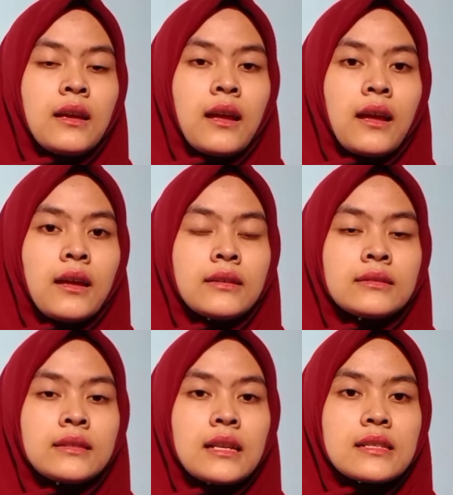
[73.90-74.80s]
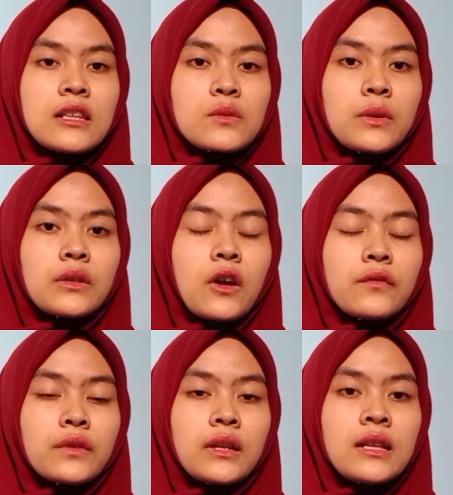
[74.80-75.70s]
and assessment of
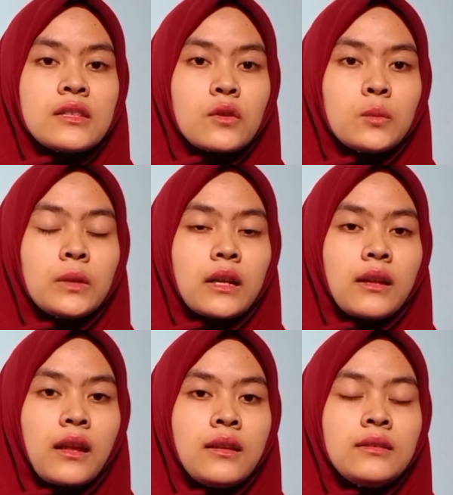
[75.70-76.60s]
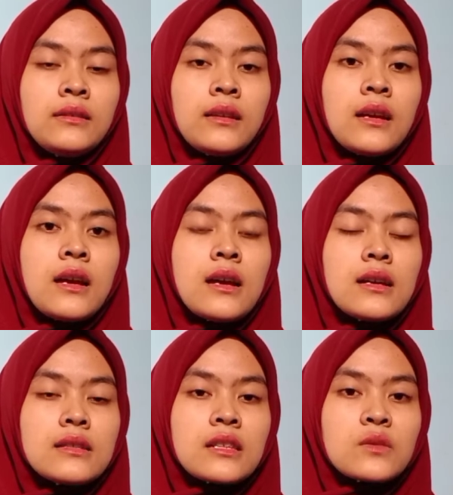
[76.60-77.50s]
classroom learning,
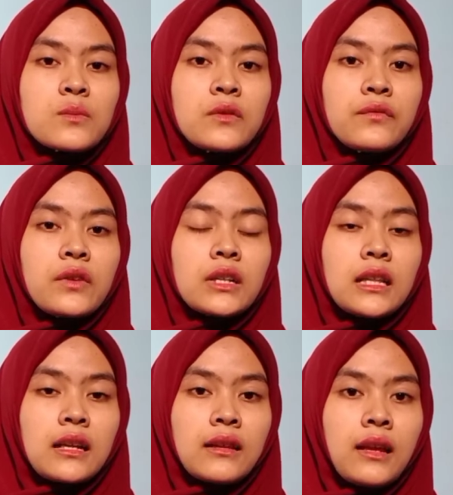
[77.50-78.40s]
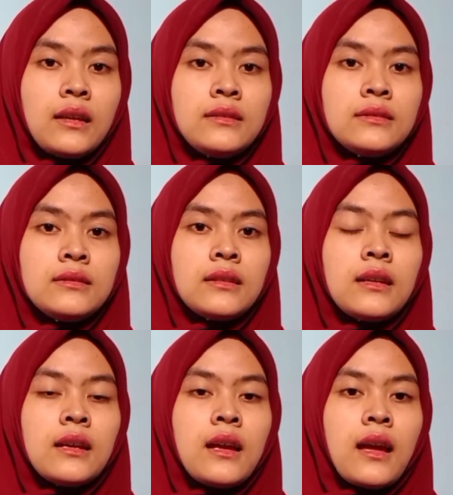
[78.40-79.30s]
assessment for learning,
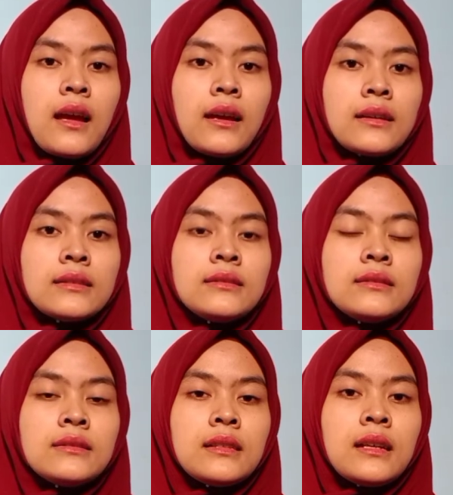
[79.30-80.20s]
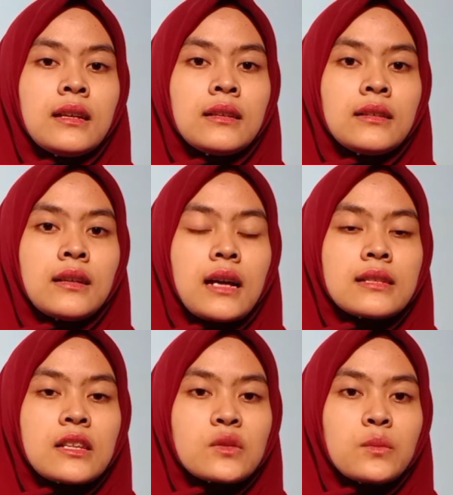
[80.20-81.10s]
and
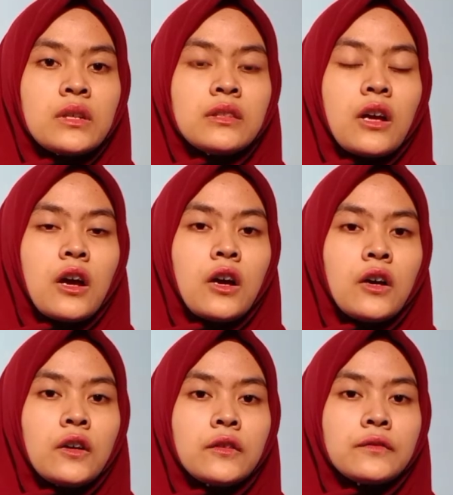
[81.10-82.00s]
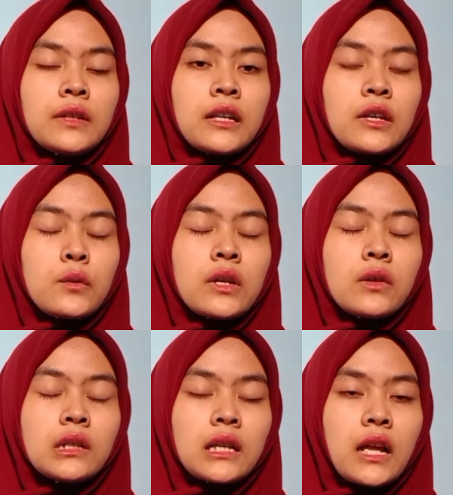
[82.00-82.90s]
assessment of
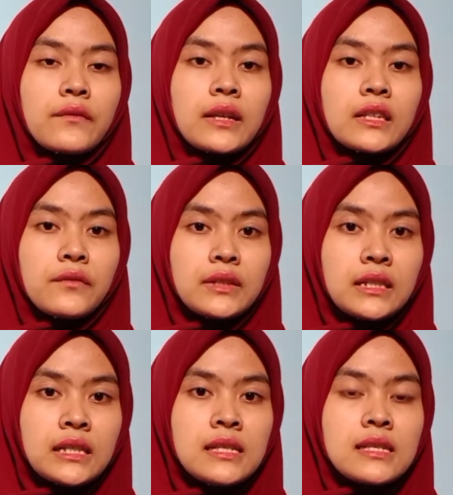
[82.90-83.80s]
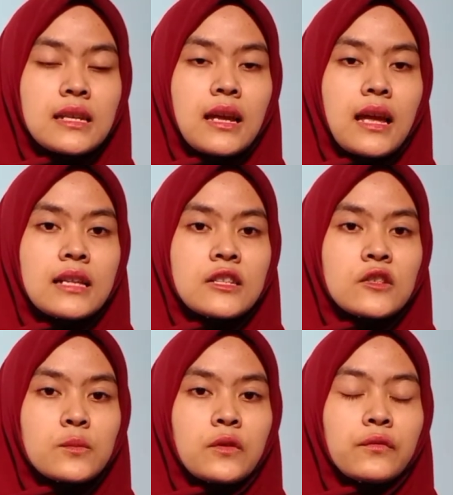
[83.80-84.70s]
curricular effectiveness,
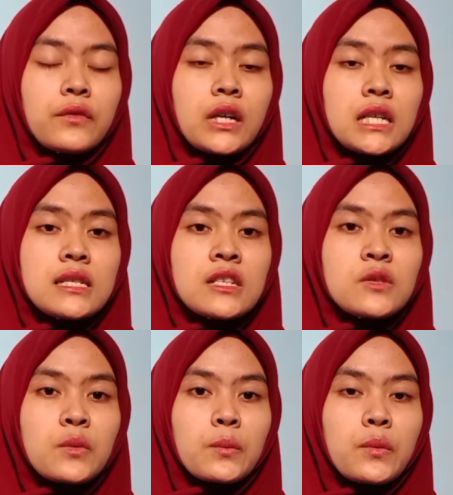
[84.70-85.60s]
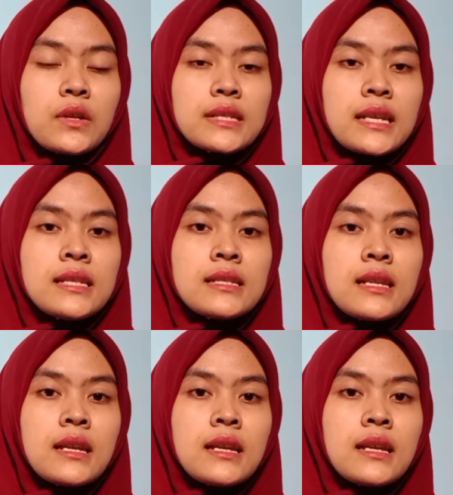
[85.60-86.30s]
assessment for research purposes.